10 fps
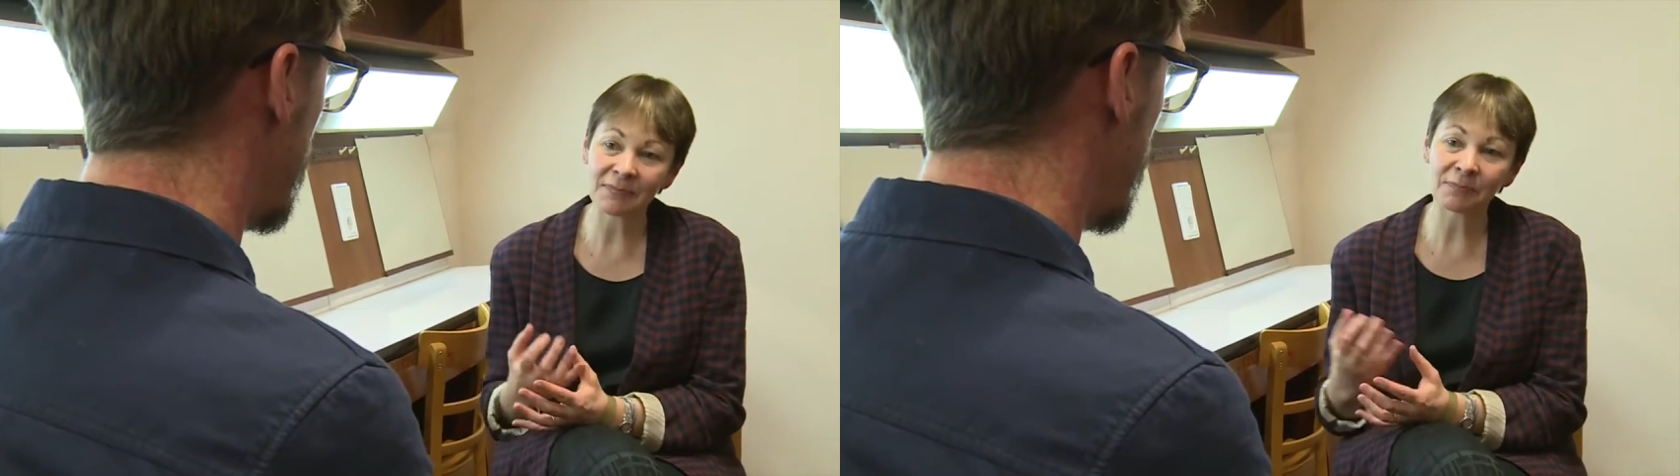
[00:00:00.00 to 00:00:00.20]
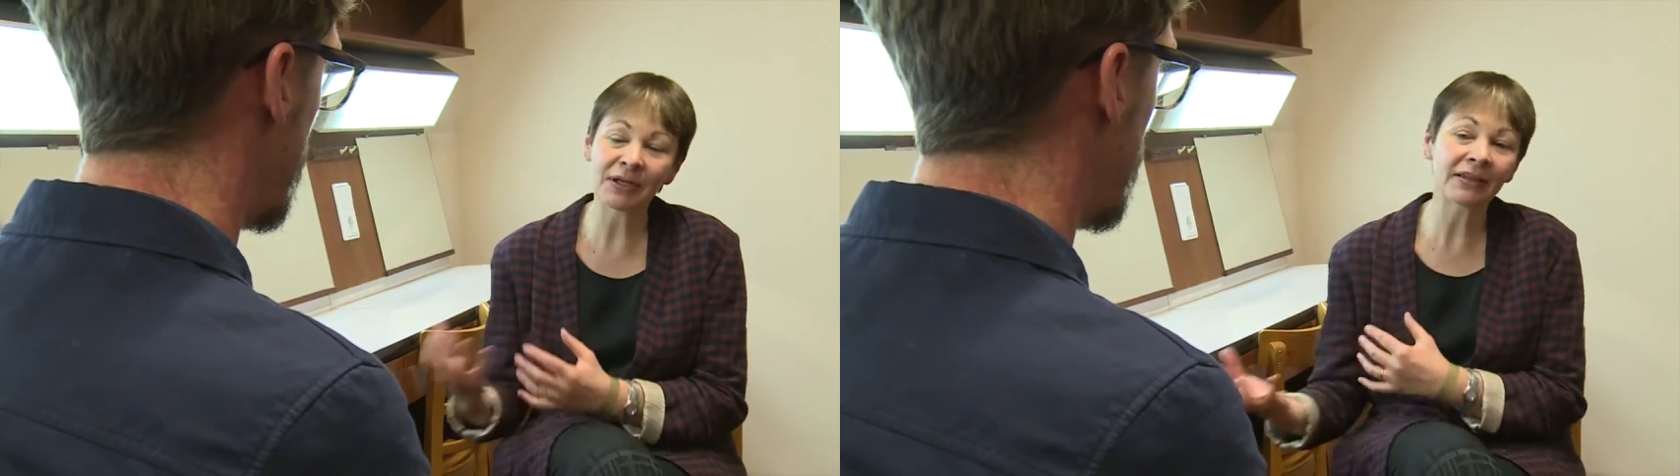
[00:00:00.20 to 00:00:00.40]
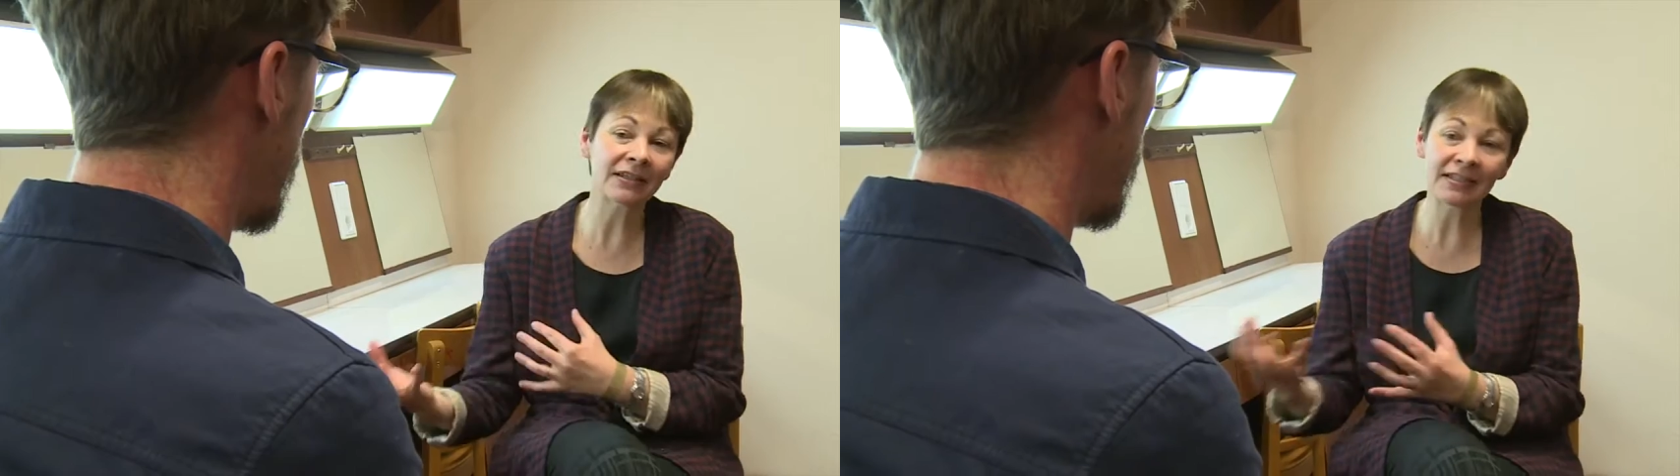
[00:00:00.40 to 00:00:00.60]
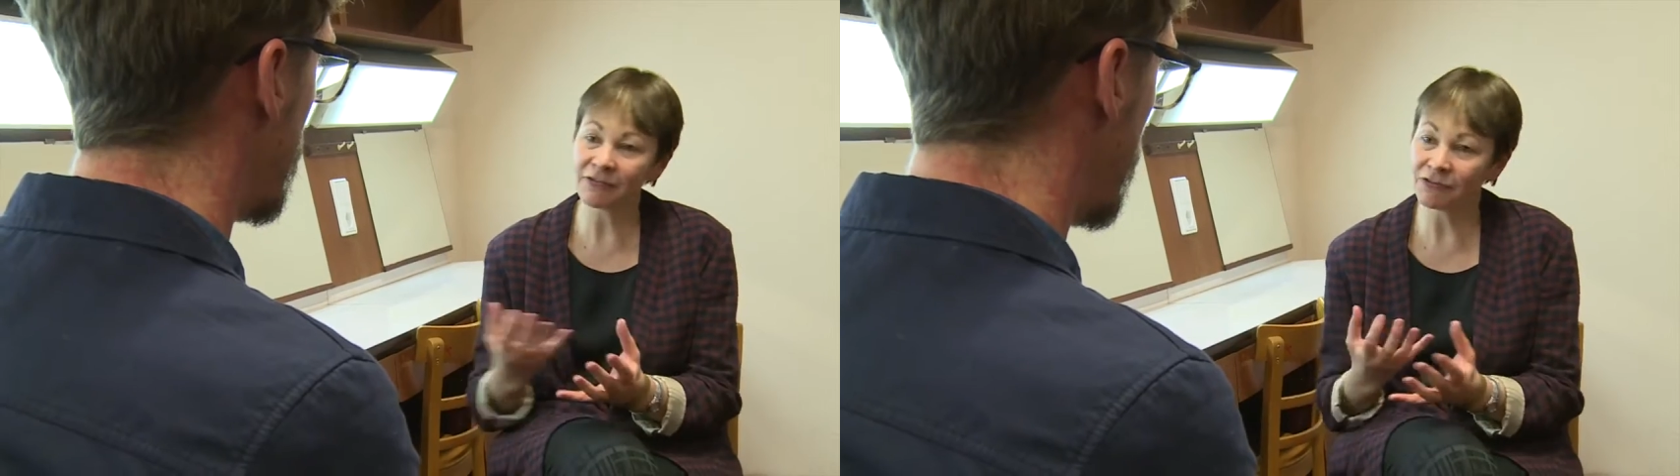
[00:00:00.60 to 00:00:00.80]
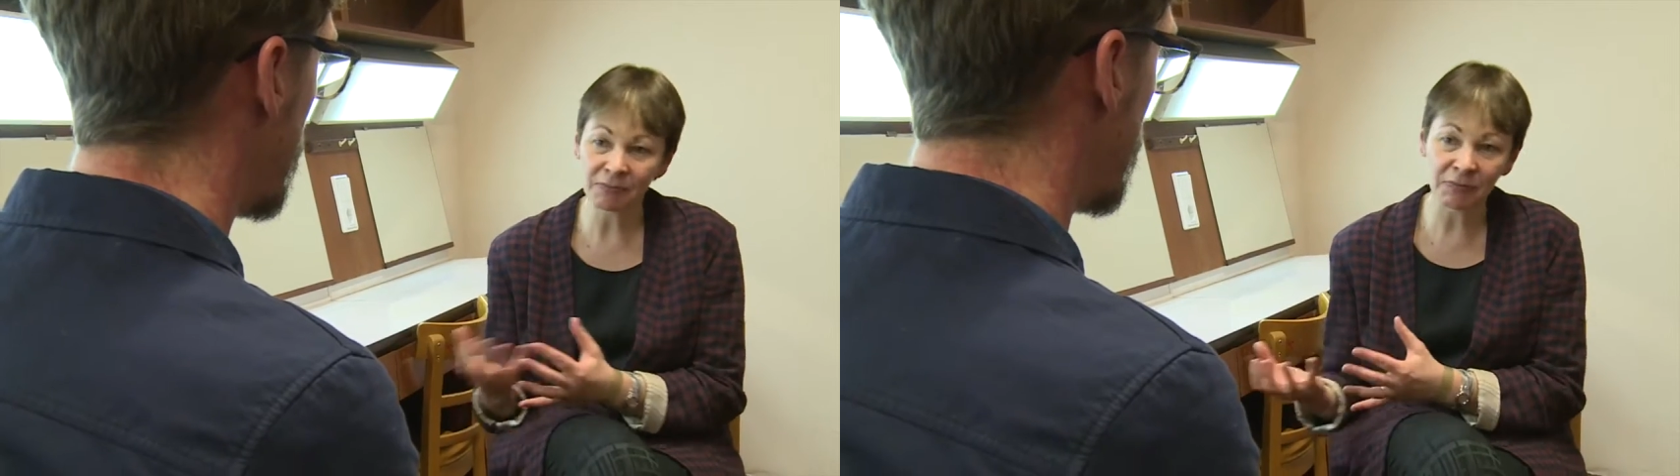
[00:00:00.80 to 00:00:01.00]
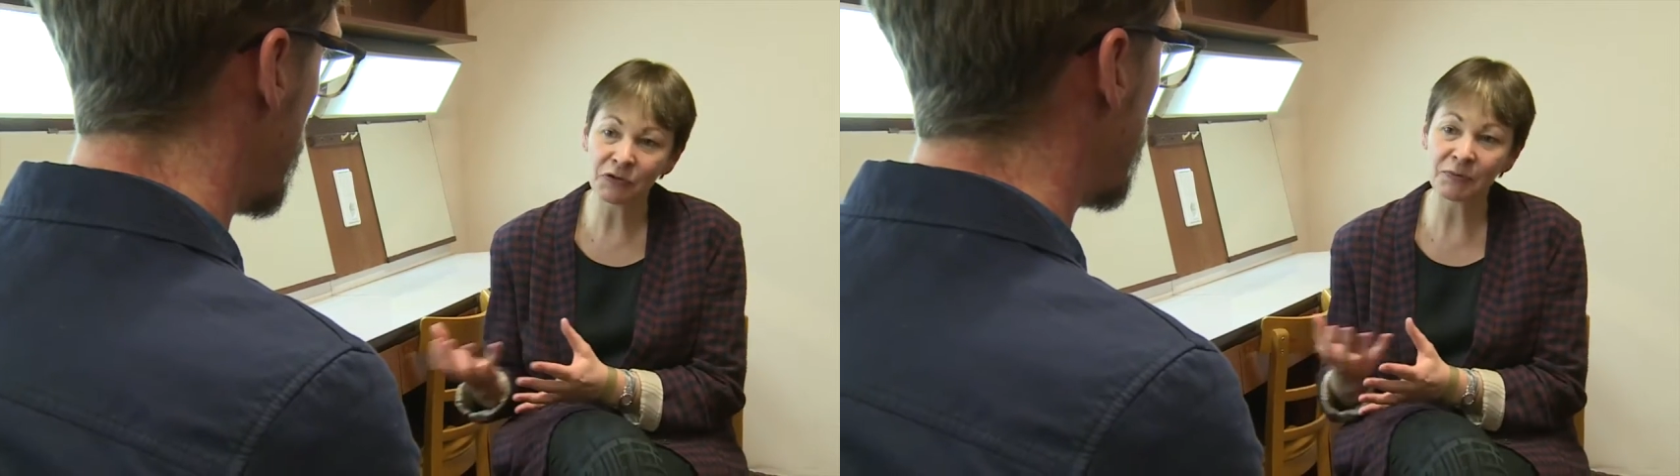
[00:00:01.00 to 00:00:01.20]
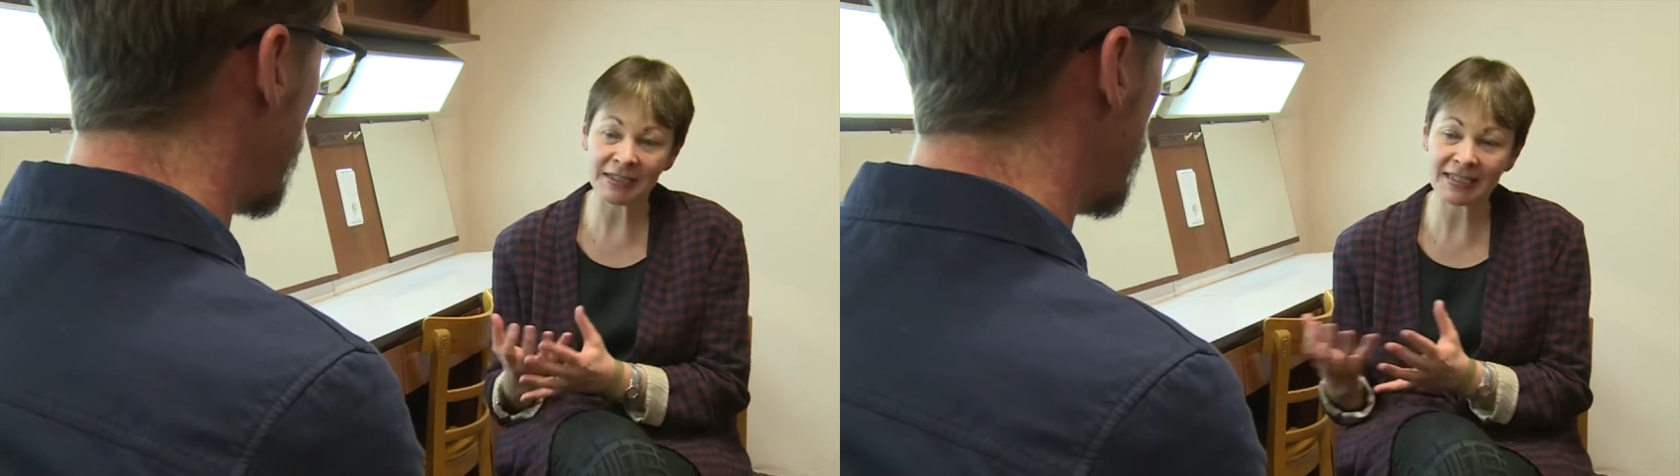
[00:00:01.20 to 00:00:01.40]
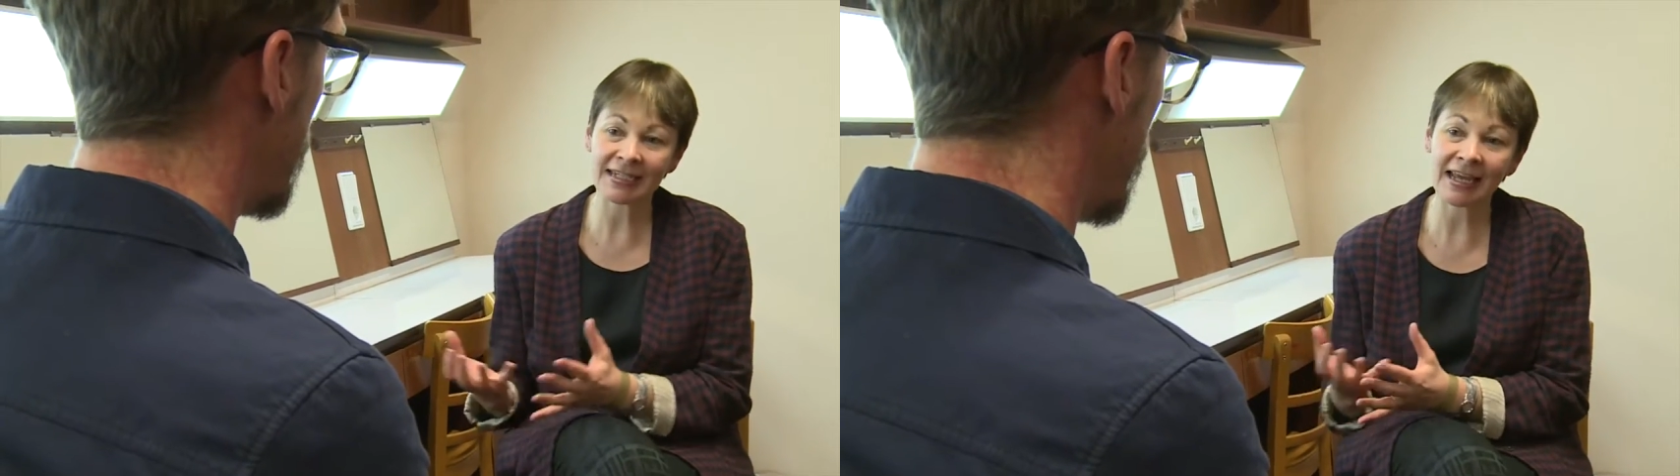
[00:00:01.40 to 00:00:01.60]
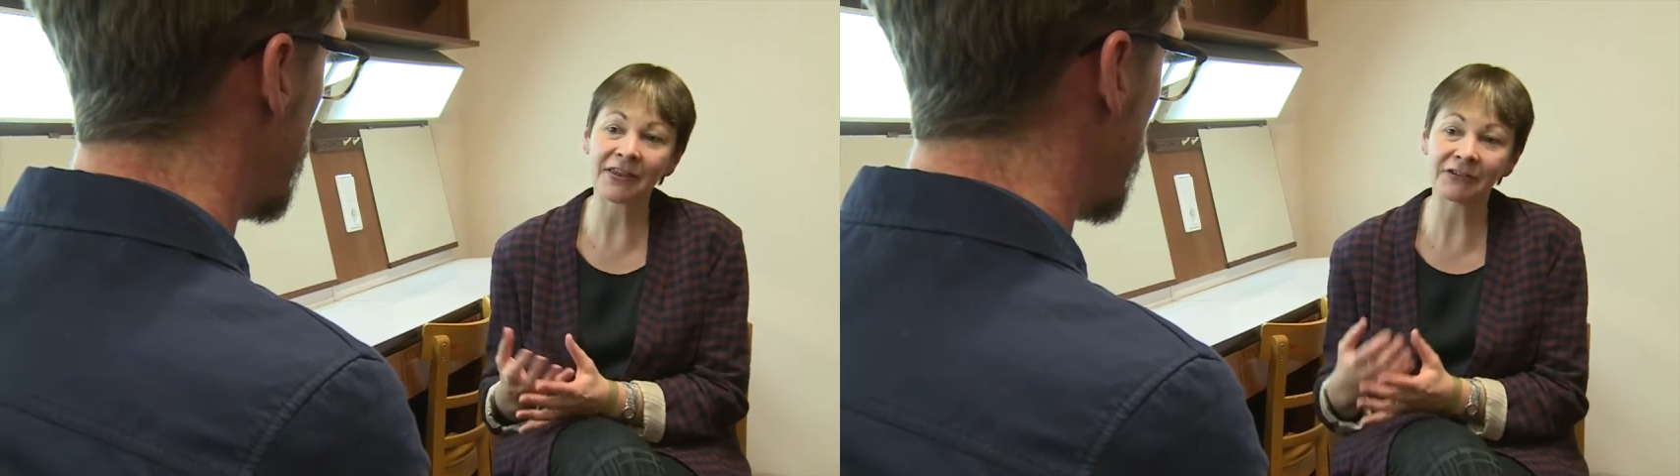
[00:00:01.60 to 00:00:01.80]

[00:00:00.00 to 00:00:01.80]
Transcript: bring the different movements together